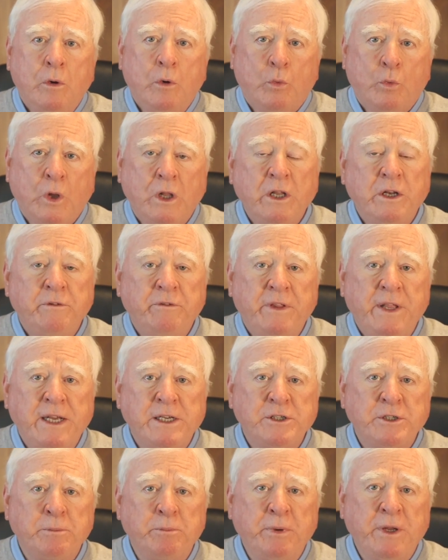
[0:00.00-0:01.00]
Relative to the
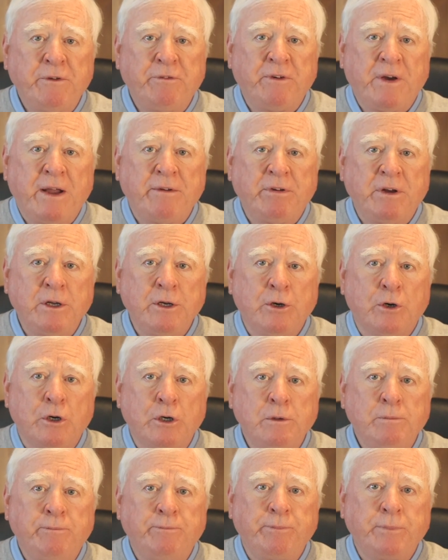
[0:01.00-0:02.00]
S&P
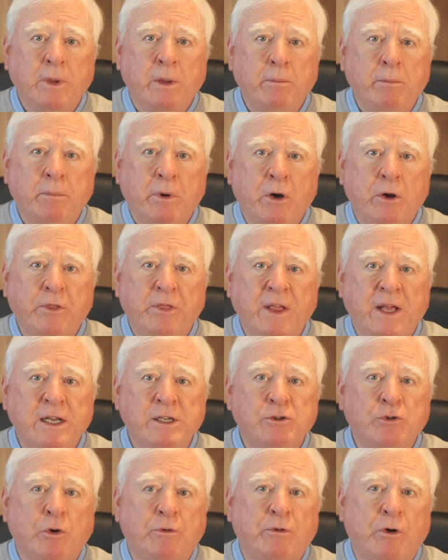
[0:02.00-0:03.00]
500,
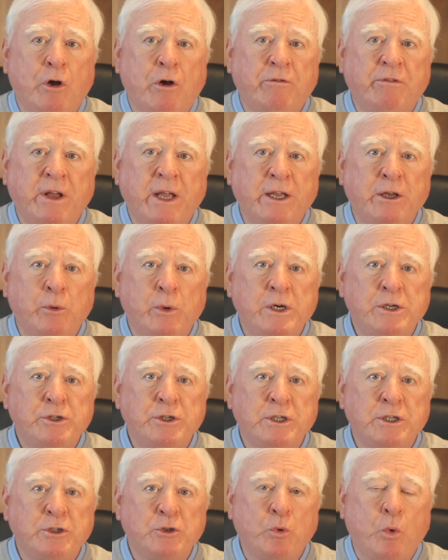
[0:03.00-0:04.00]
Marathon's overall
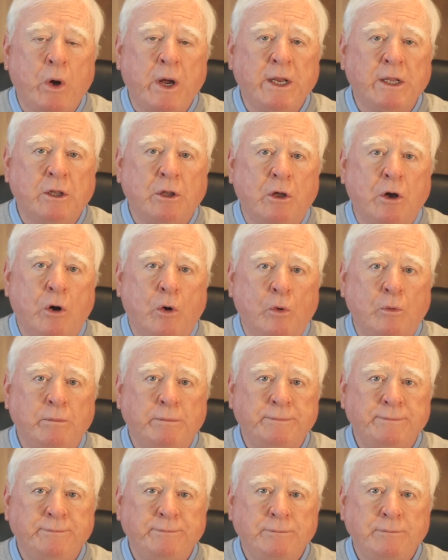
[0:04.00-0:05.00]
valuation is quite low.
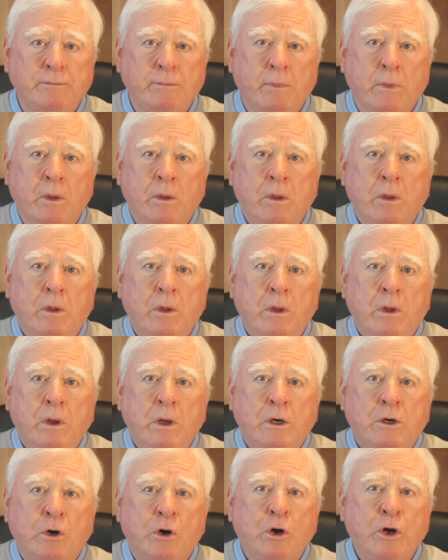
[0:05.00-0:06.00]

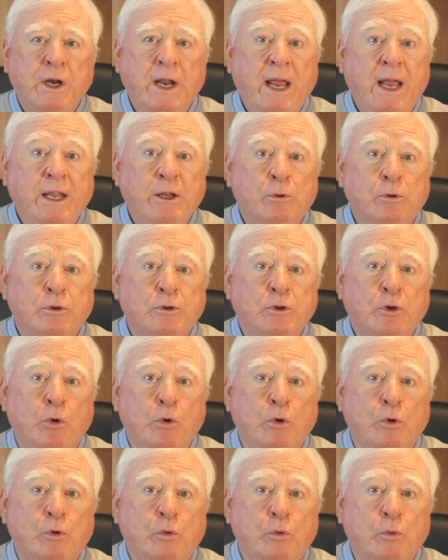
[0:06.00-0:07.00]
Current annual
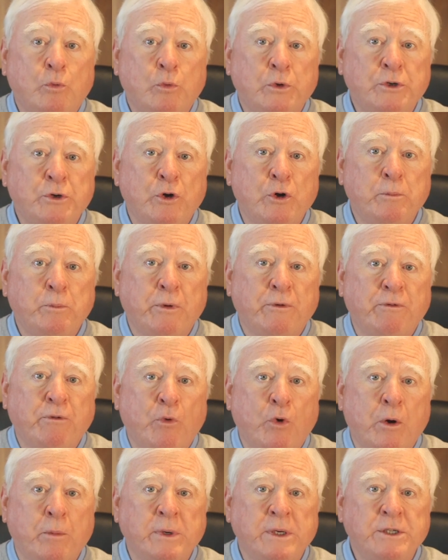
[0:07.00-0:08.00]
total return
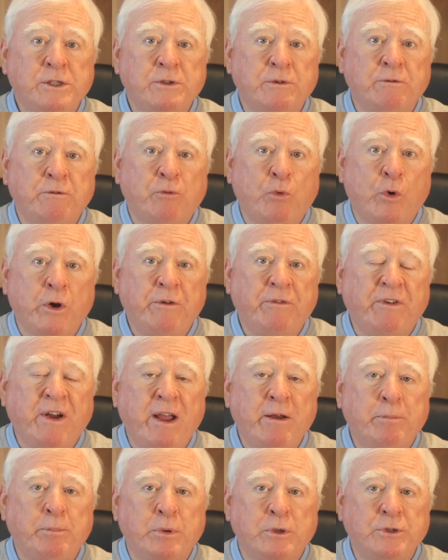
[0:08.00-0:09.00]
performance of
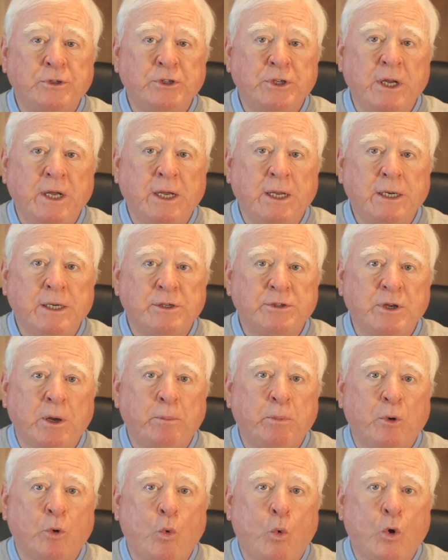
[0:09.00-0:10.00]
45% is
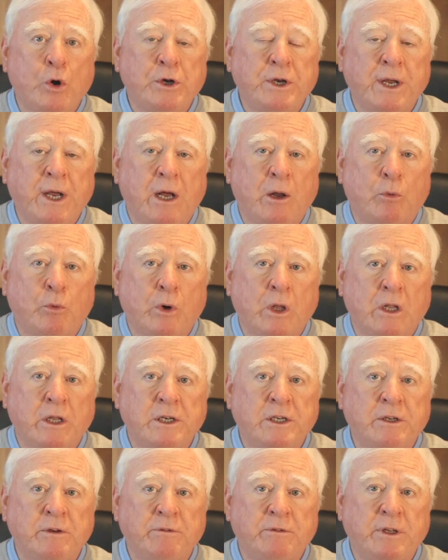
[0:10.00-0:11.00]
upper quartile
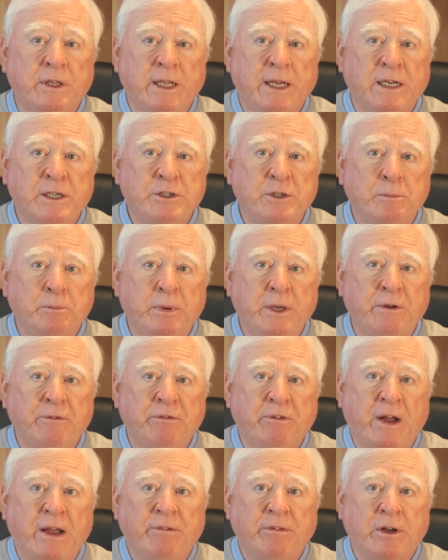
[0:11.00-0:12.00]
relative to the S&P
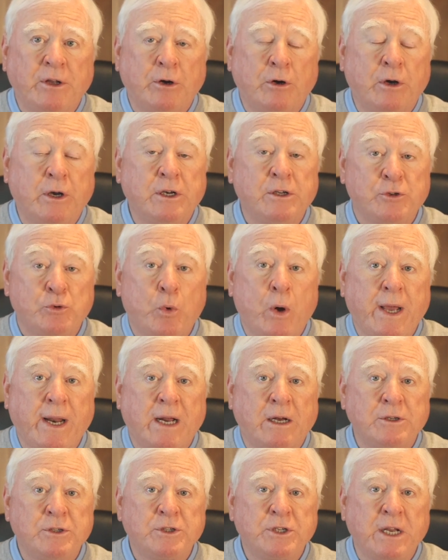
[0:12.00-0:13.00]
500 and is quite
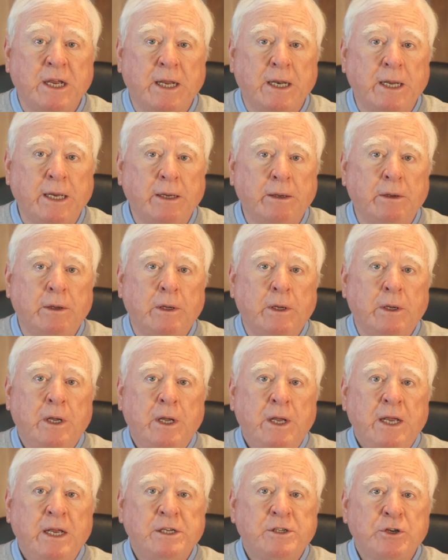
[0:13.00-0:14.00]
outstanding.
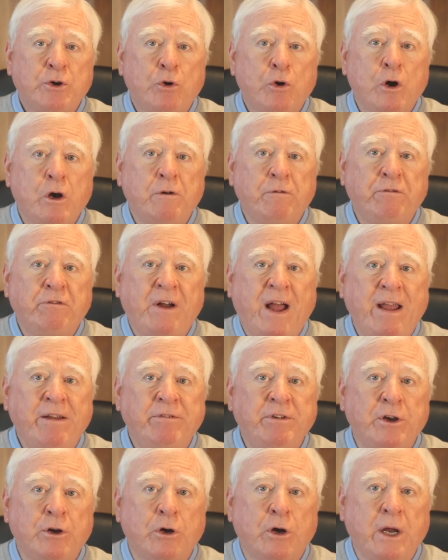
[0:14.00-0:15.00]
Its current
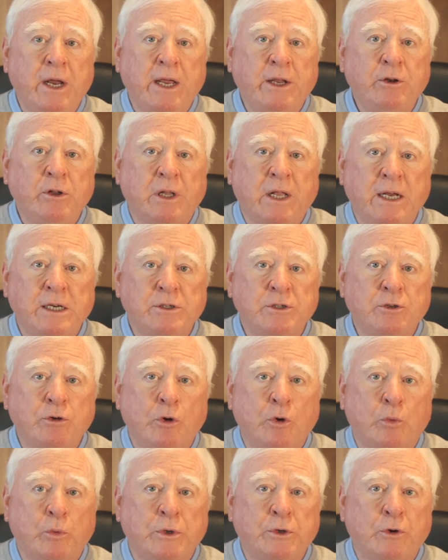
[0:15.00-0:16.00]
5-year annualized
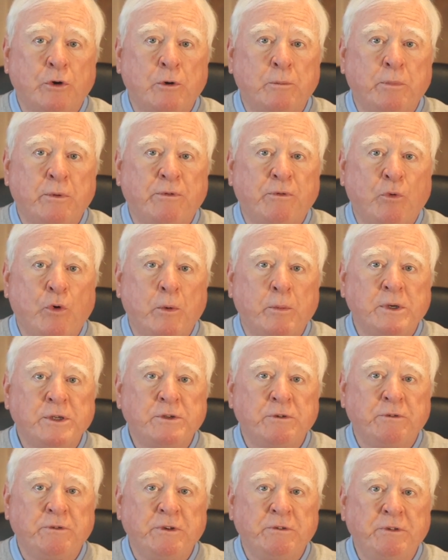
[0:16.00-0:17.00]
total return
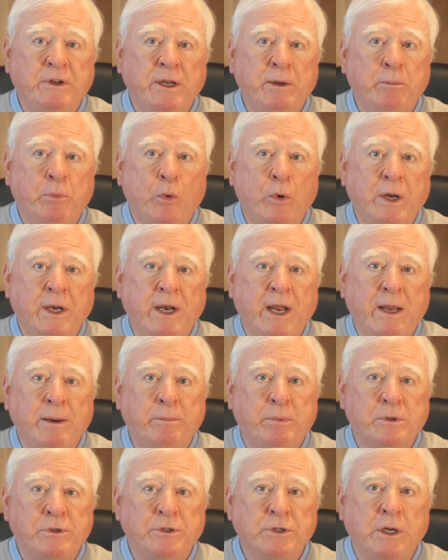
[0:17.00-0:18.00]
performance of
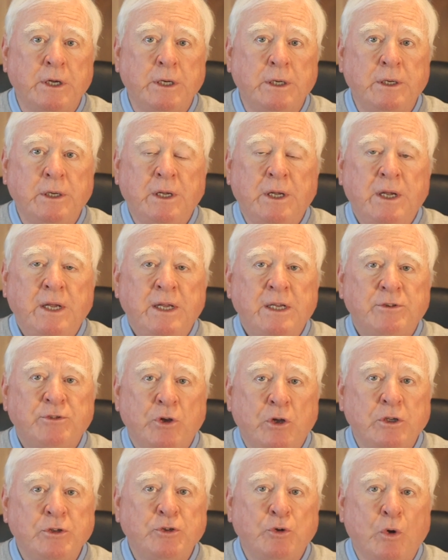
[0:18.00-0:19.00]
15.9% is
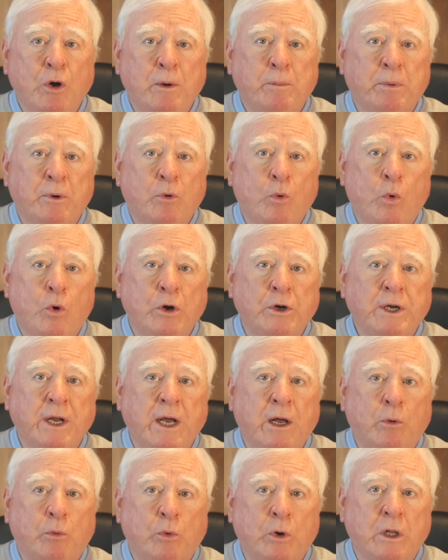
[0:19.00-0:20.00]
also upper
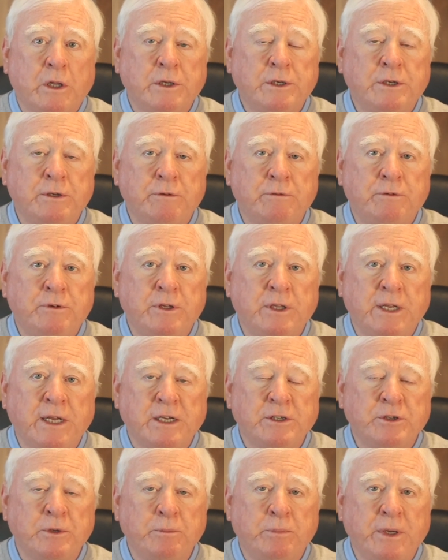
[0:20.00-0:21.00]
quartile relative to the
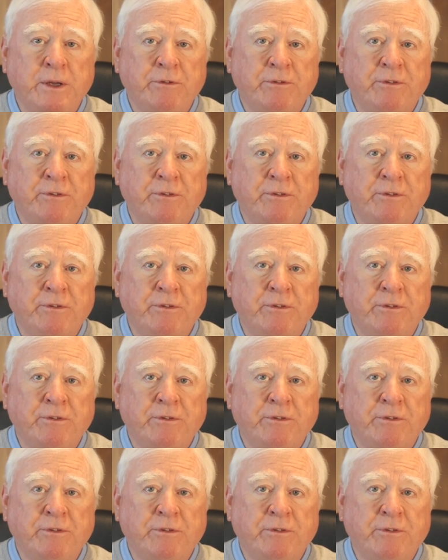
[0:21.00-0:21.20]
S&P